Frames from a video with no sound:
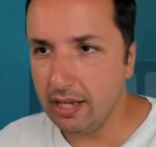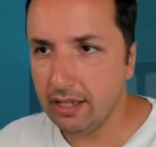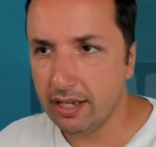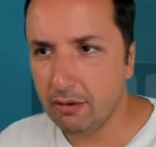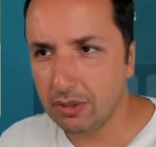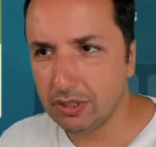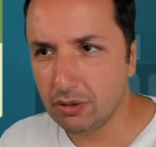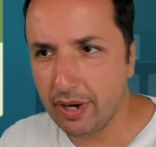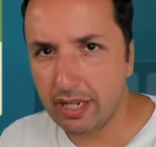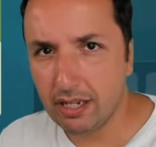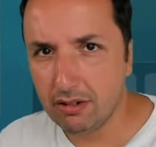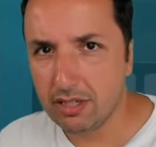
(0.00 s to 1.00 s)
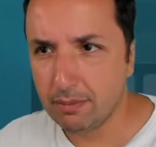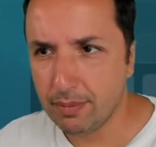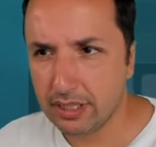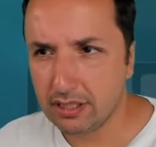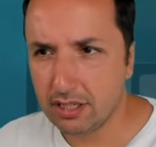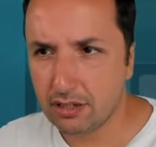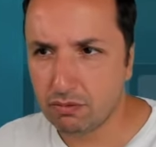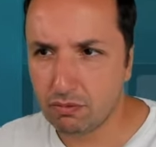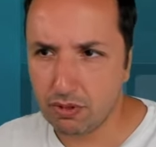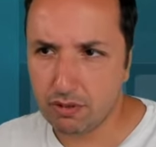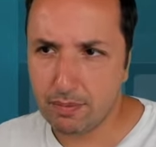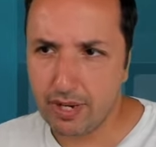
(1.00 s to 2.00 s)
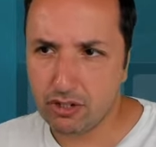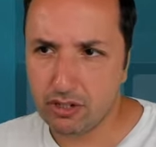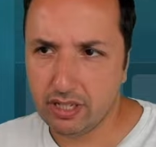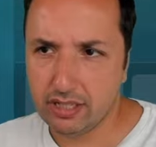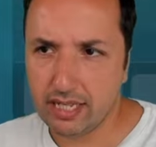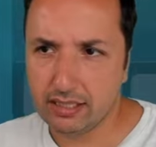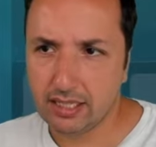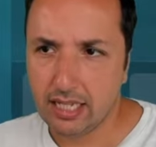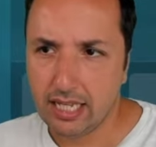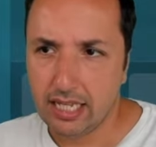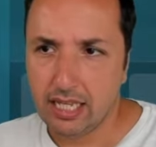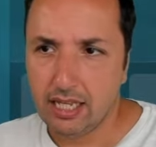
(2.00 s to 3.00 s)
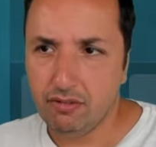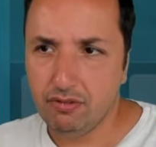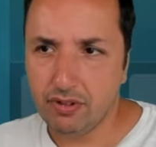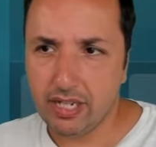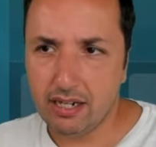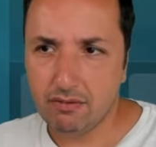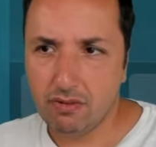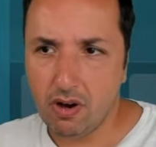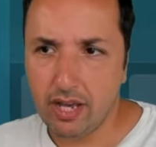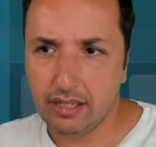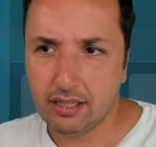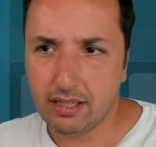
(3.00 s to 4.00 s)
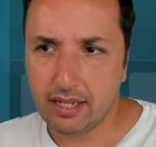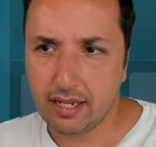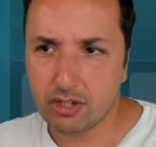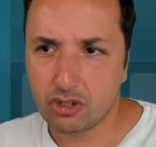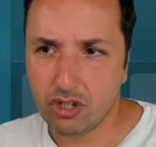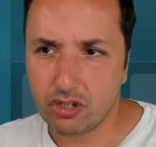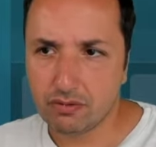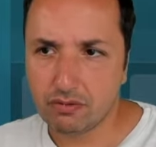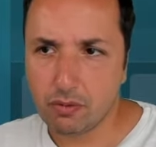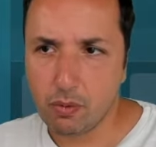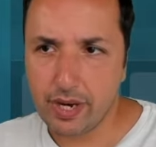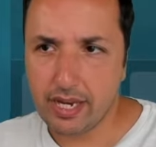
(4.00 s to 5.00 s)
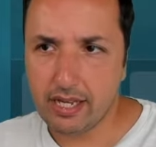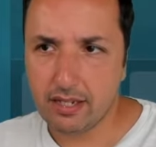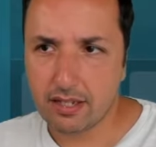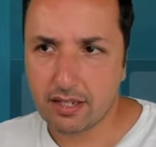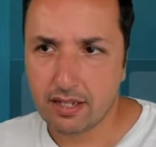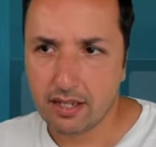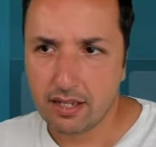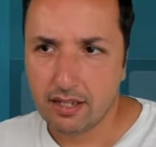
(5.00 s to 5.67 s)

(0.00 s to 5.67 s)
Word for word: he was already losing, but it's worth mentioning that if you can avoid the exchange of queens